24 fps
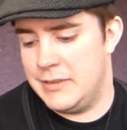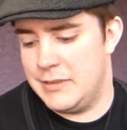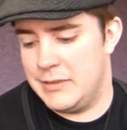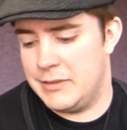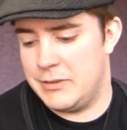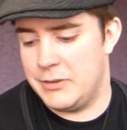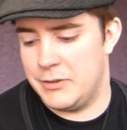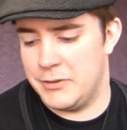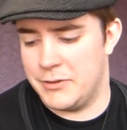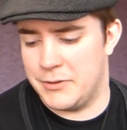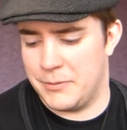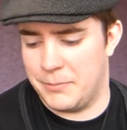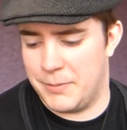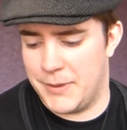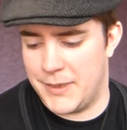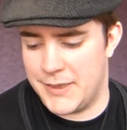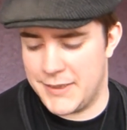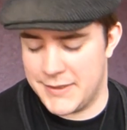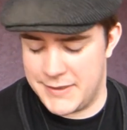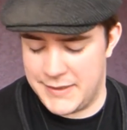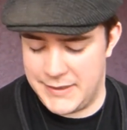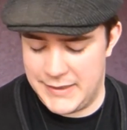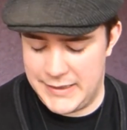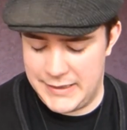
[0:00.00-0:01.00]
course
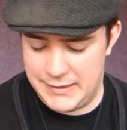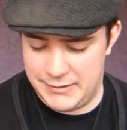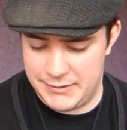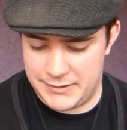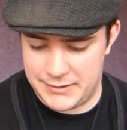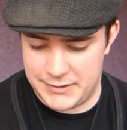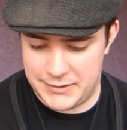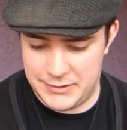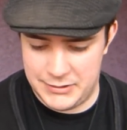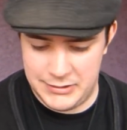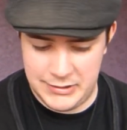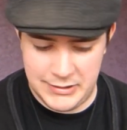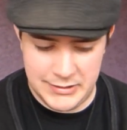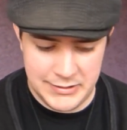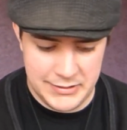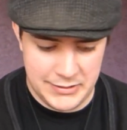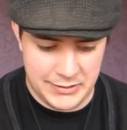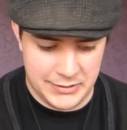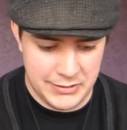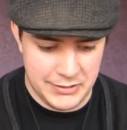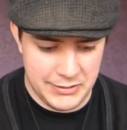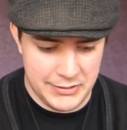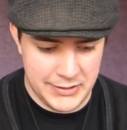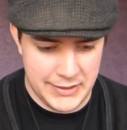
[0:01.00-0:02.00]
applied to the nearest
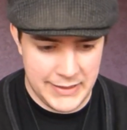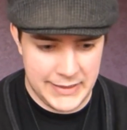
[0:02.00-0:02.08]
college, got